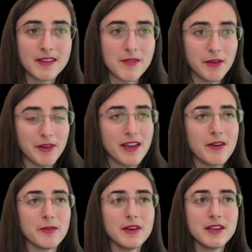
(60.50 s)
There we
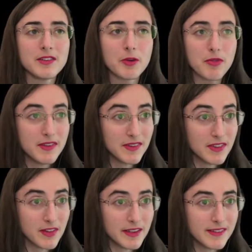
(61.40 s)
go. So this is
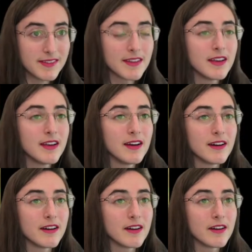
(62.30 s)
the list.
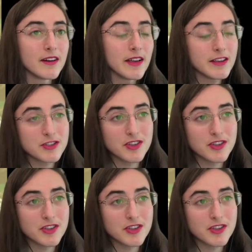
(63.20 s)
Each